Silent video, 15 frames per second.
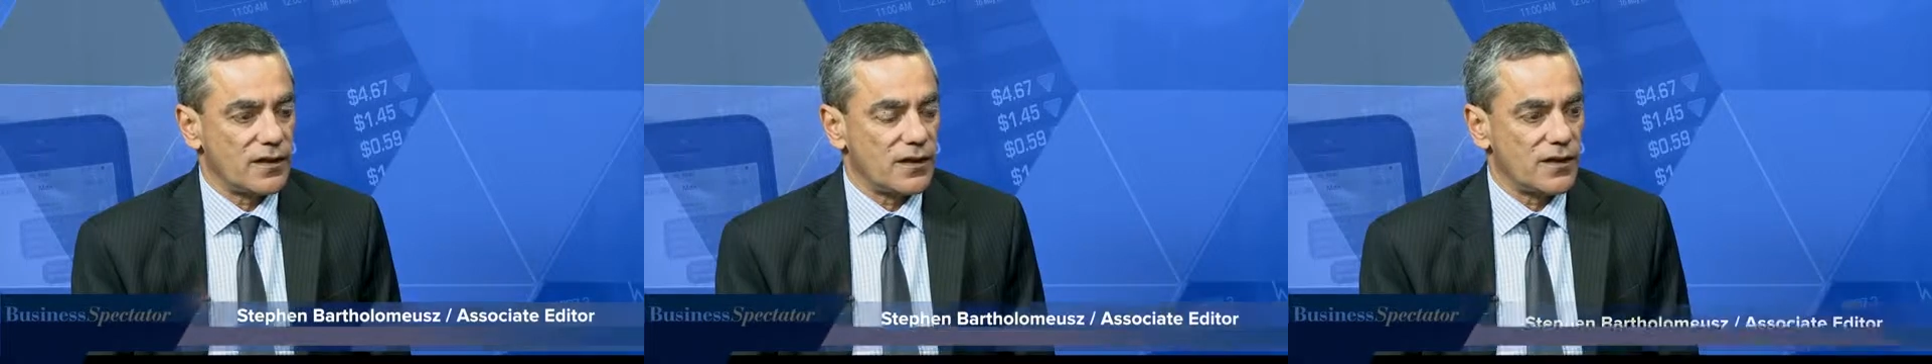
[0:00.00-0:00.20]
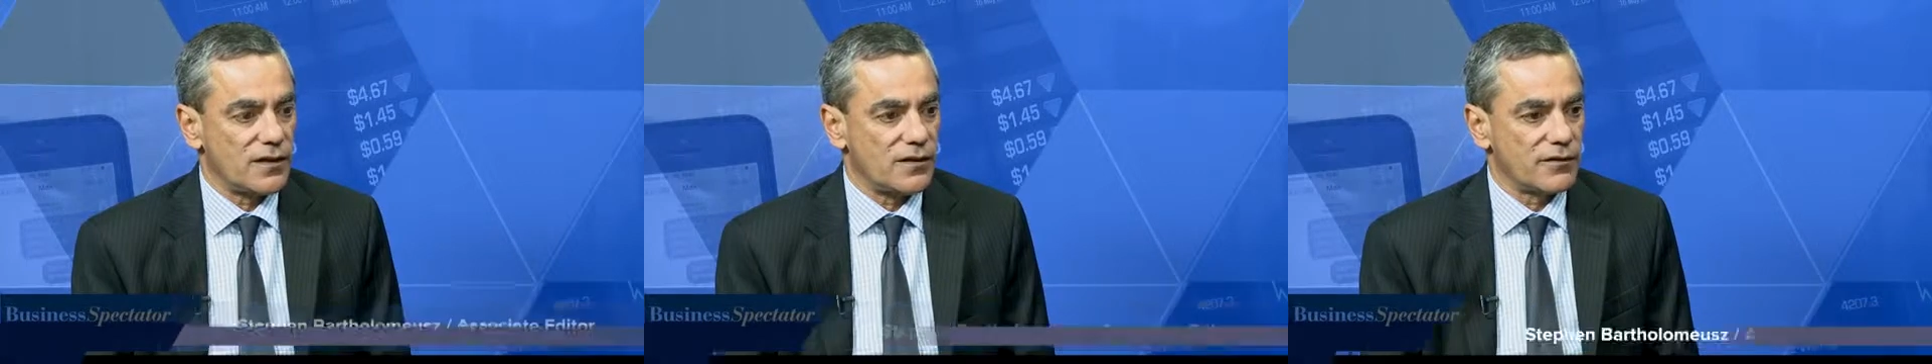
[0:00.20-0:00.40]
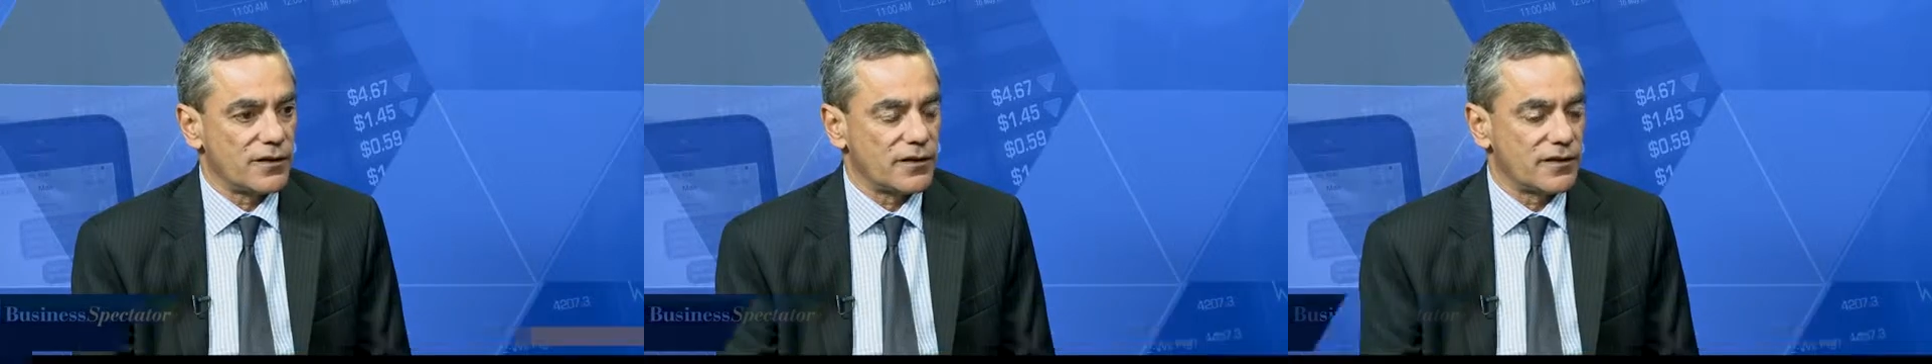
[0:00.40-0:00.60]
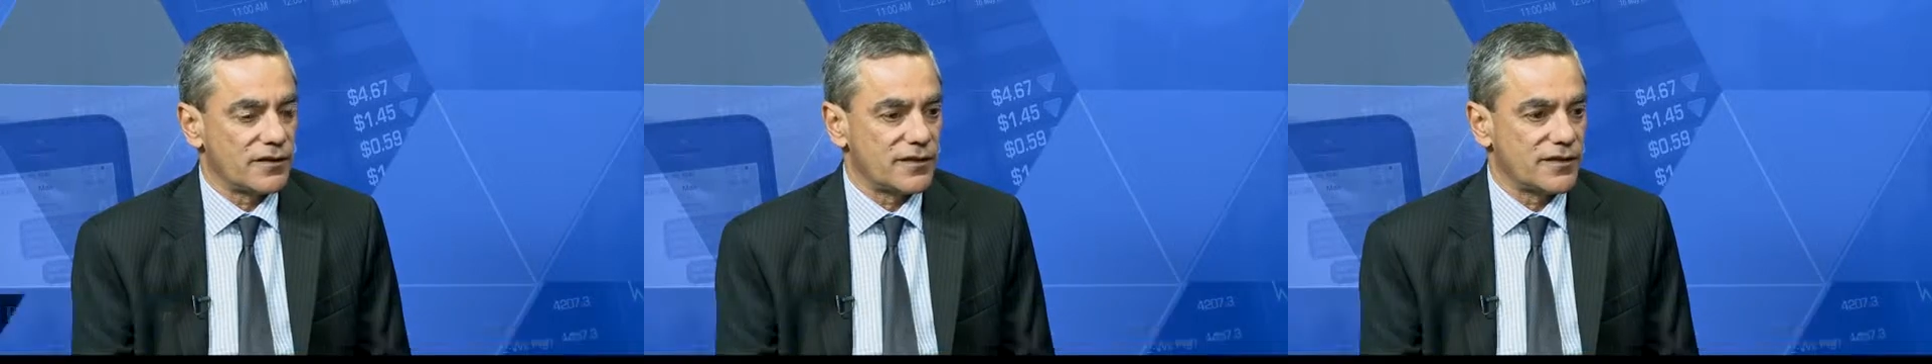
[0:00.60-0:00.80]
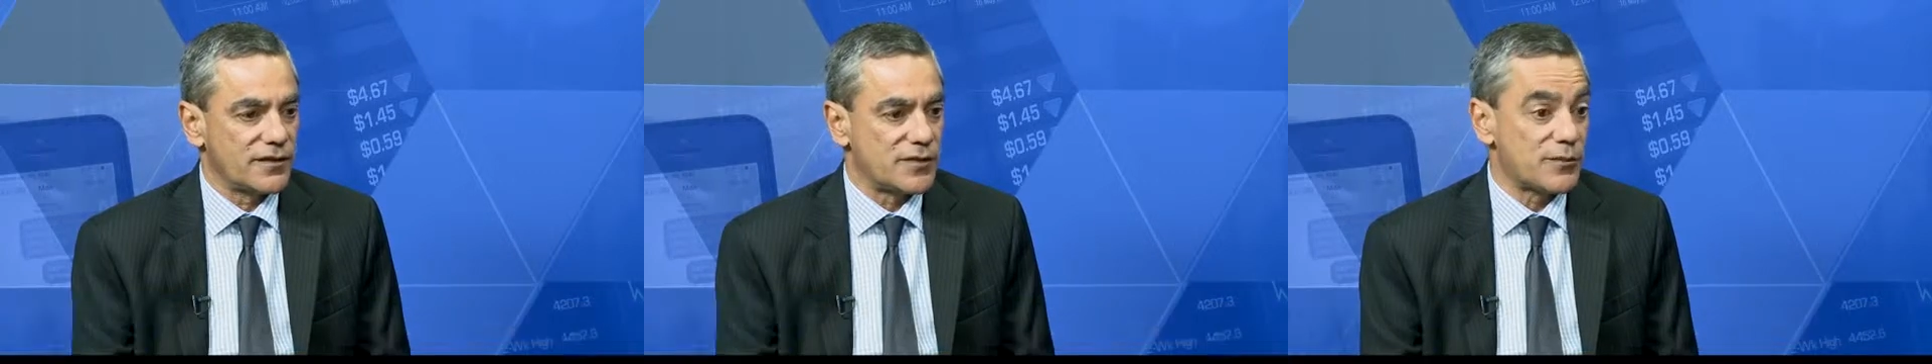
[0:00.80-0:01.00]
There
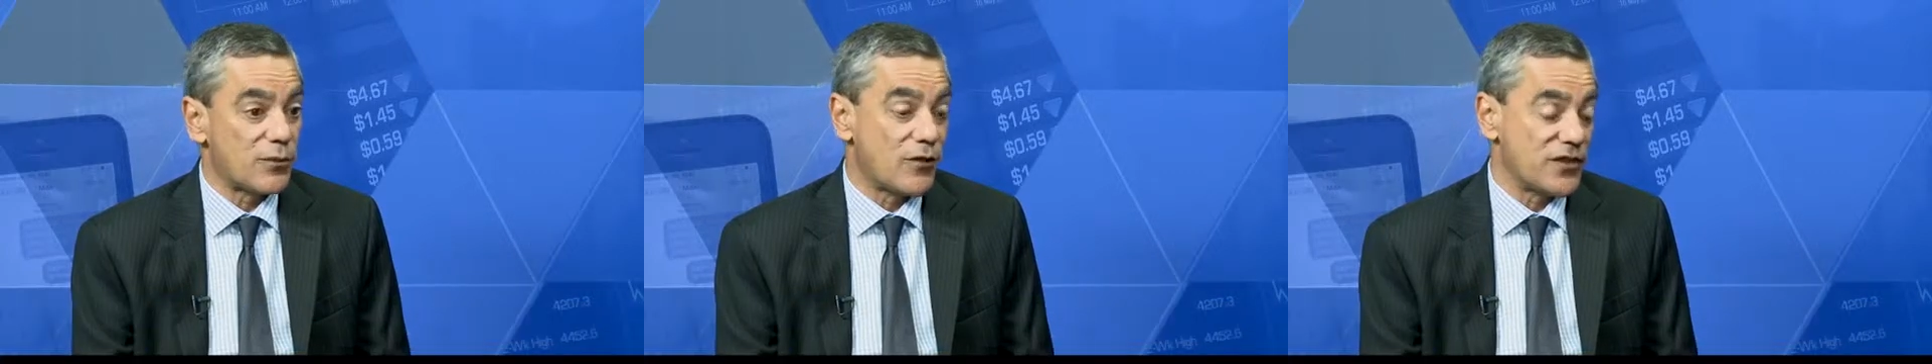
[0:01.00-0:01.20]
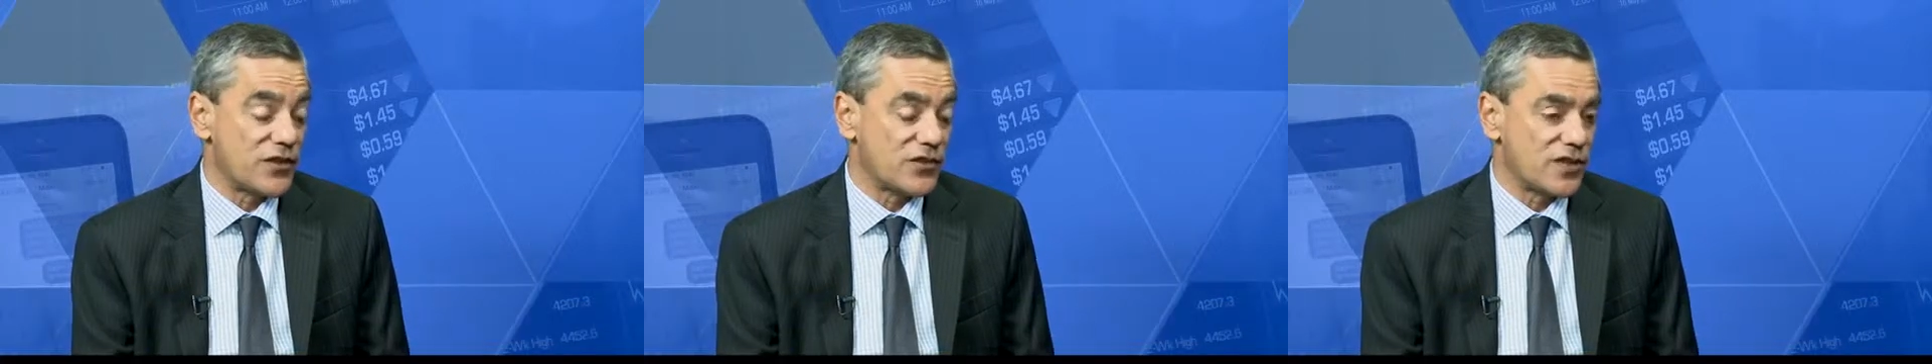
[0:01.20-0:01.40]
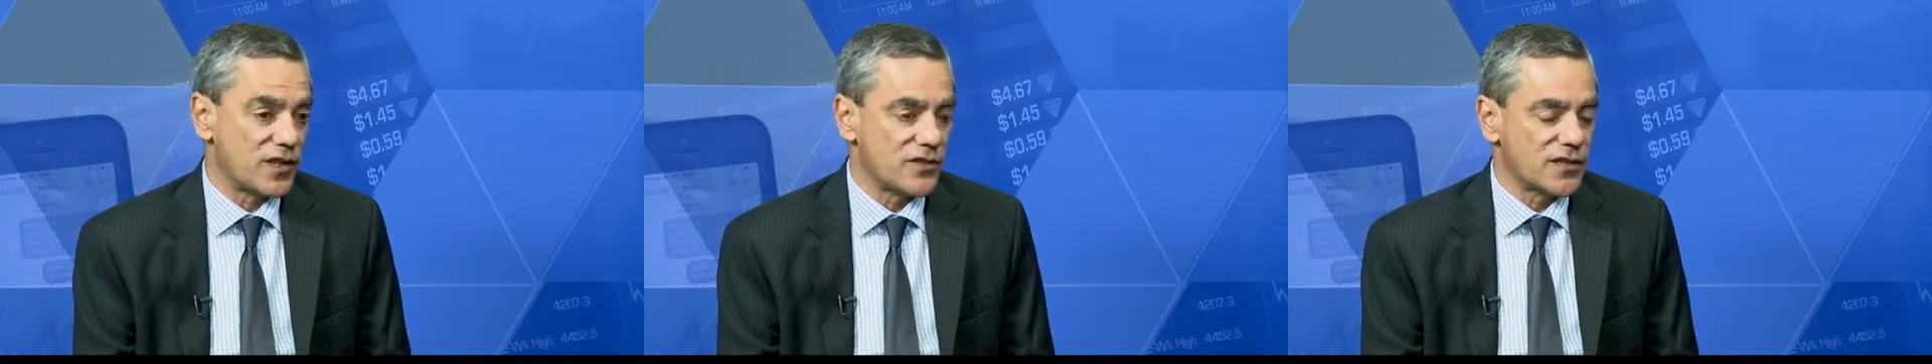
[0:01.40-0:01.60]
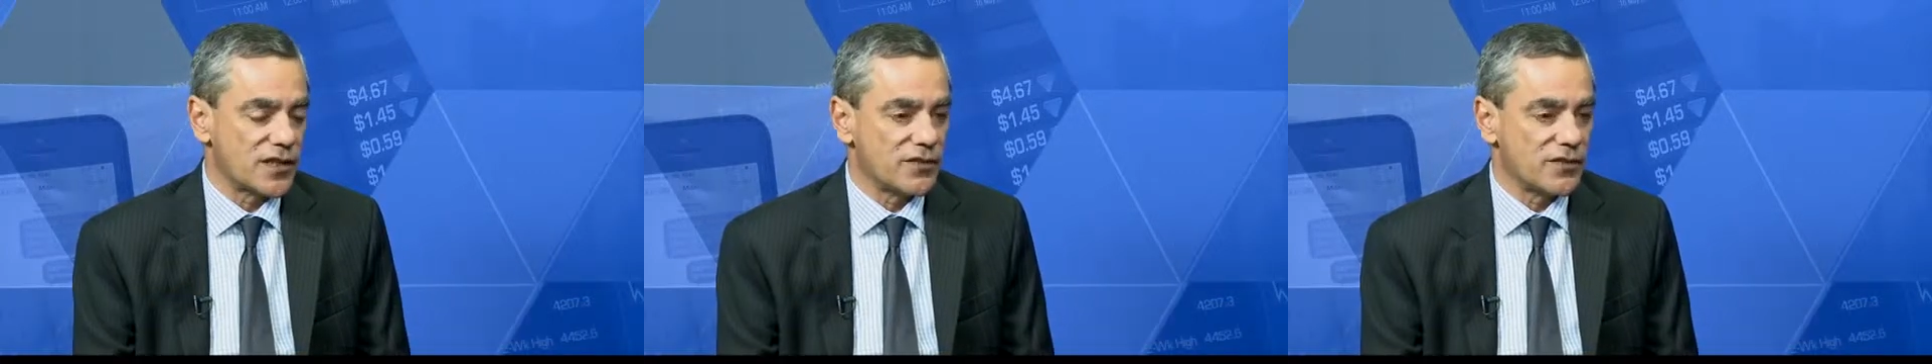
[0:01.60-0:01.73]
are some obvious things